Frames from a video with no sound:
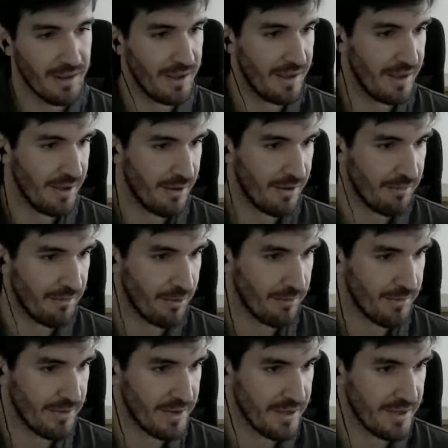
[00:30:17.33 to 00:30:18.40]
from
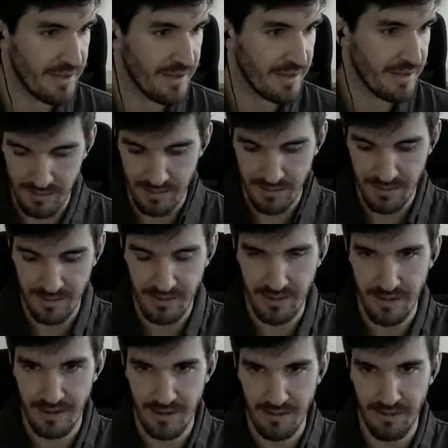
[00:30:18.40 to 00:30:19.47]
the
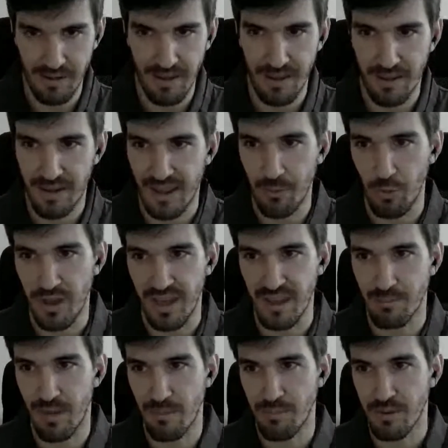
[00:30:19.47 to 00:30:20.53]
gateway
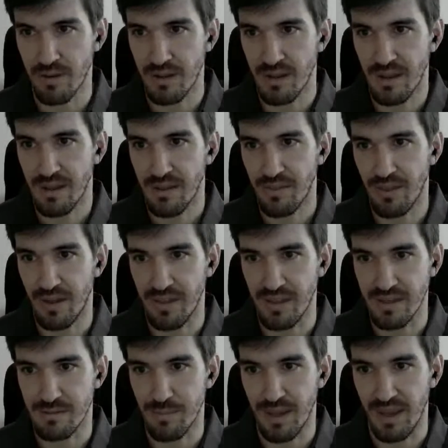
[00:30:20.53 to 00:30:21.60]
heat map that
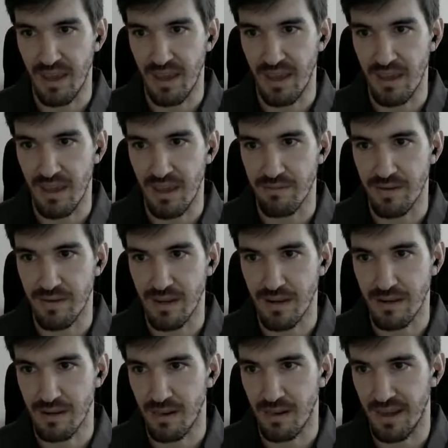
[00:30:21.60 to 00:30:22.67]
is behaving
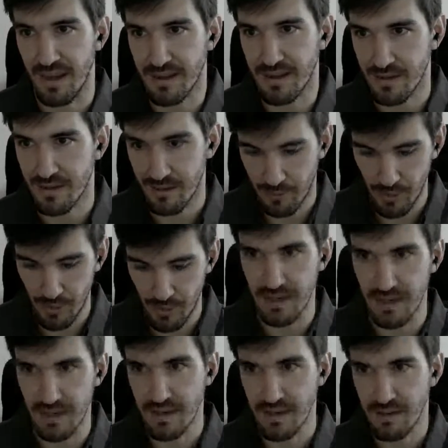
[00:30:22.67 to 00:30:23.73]
like crazily
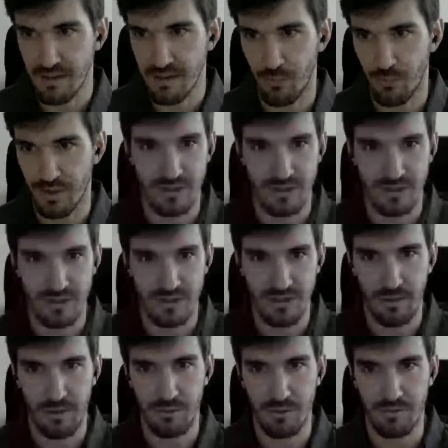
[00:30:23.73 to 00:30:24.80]
with a huge amount
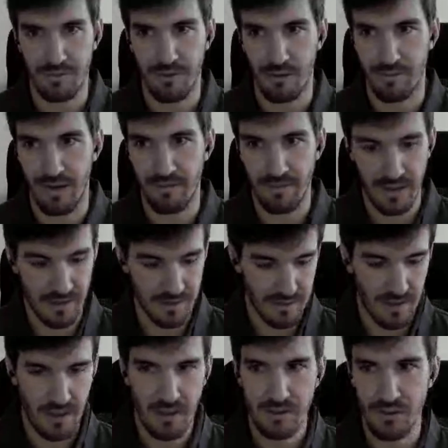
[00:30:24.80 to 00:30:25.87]
of uplinks.
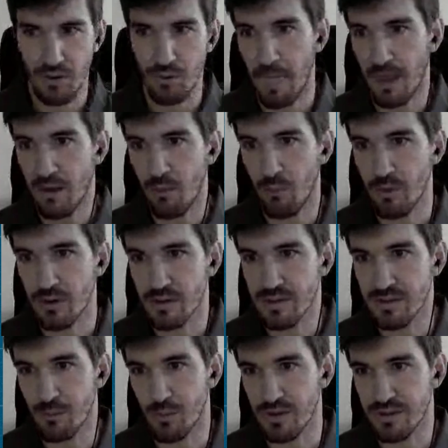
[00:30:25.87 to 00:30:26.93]
So we
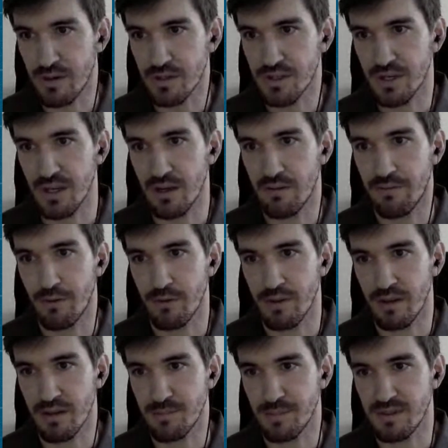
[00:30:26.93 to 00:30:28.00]
search here for
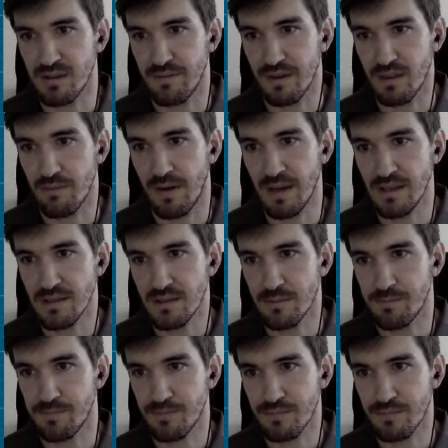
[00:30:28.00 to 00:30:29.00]
the specific device